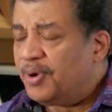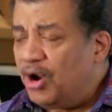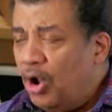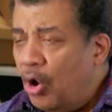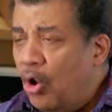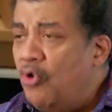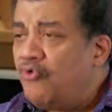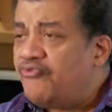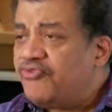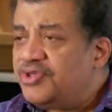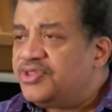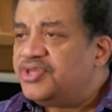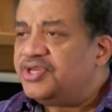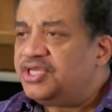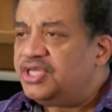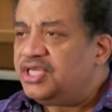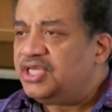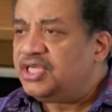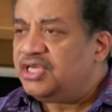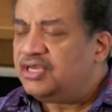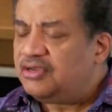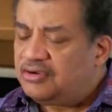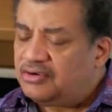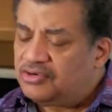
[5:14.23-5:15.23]
But over the
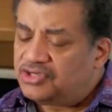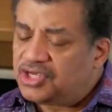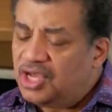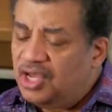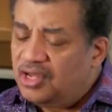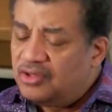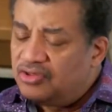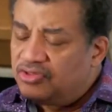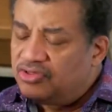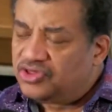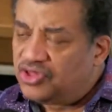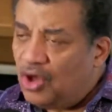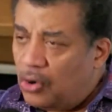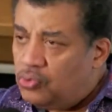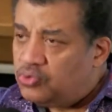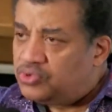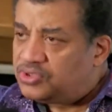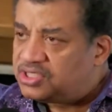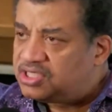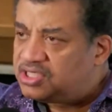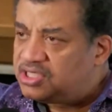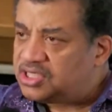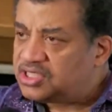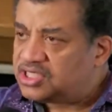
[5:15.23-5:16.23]
years,
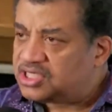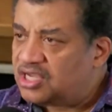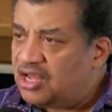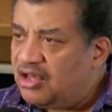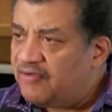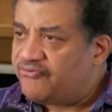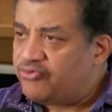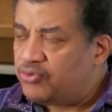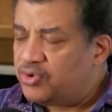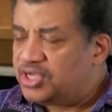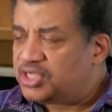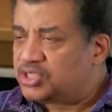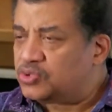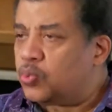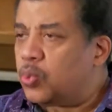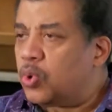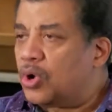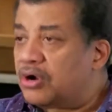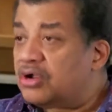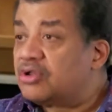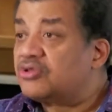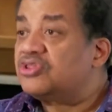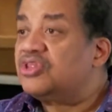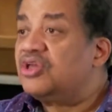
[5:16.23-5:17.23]
those discoveries
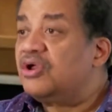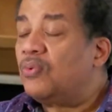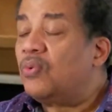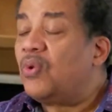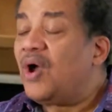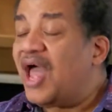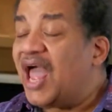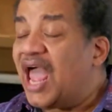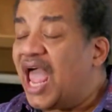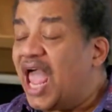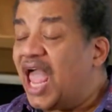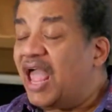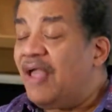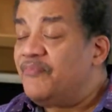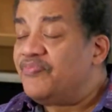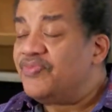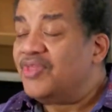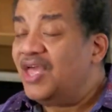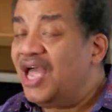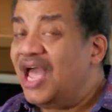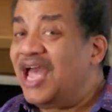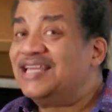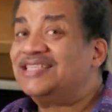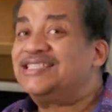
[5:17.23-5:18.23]
work their way,
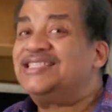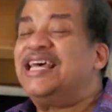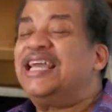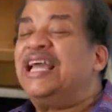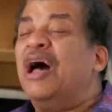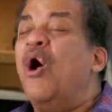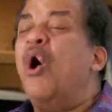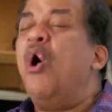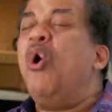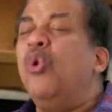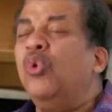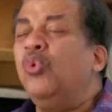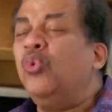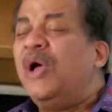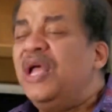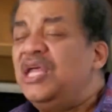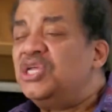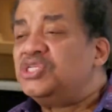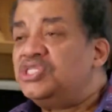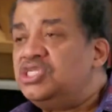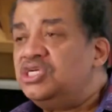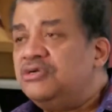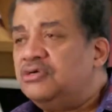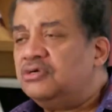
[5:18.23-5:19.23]
as they
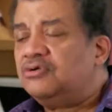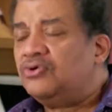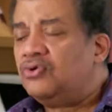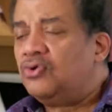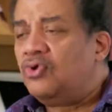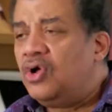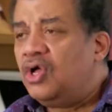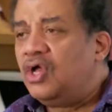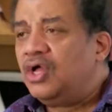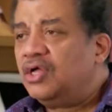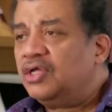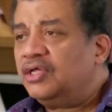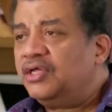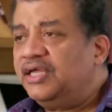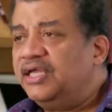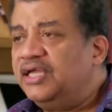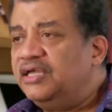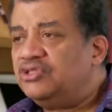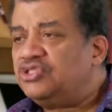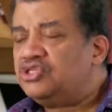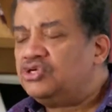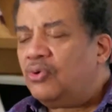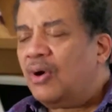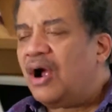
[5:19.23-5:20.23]
always do,
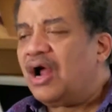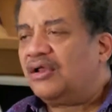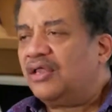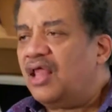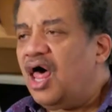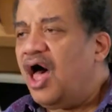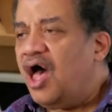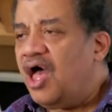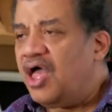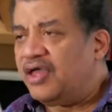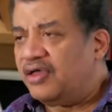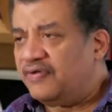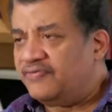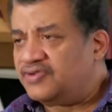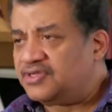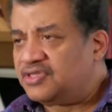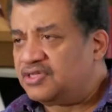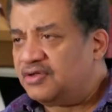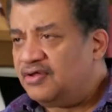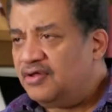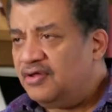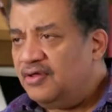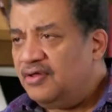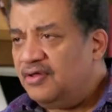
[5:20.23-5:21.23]
into our
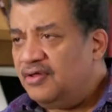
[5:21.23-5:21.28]
lives.